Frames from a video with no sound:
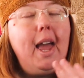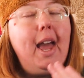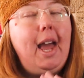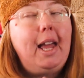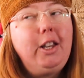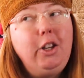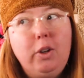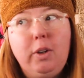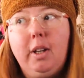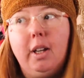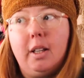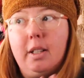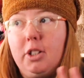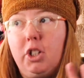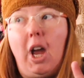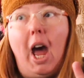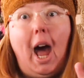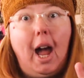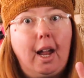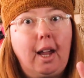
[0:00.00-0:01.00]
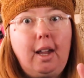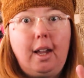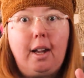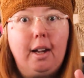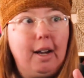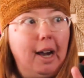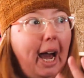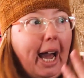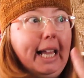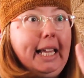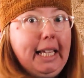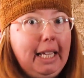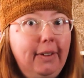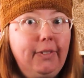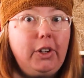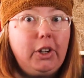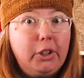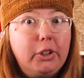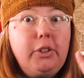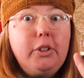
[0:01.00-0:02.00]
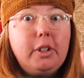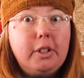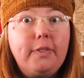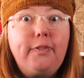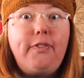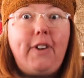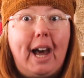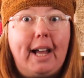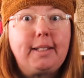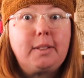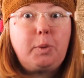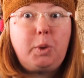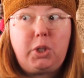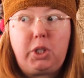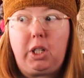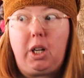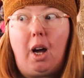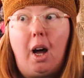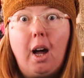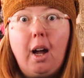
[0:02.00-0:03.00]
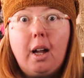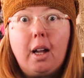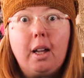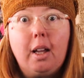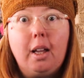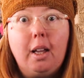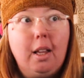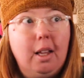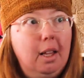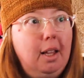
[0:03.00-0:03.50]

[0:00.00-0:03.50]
And you can check. I give a good fat, squishy hug.